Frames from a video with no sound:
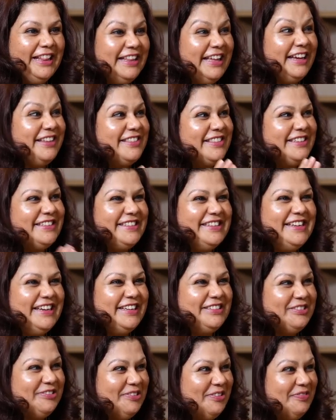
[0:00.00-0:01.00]
and they are sitting
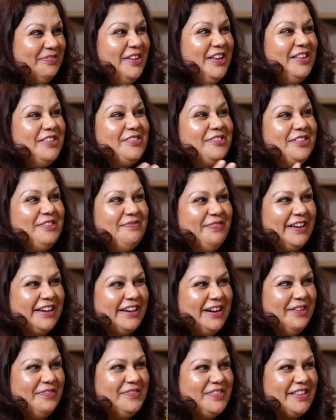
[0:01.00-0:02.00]
at home. So it
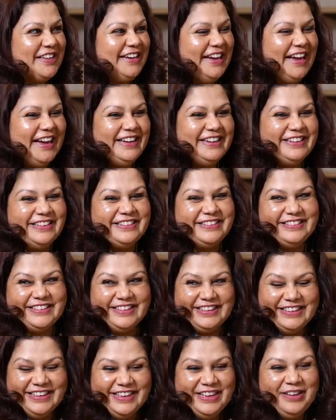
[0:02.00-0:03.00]
becomes an added
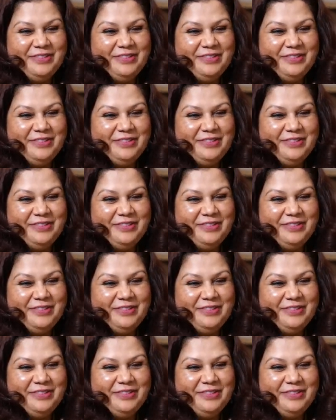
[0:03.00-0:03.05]
thing.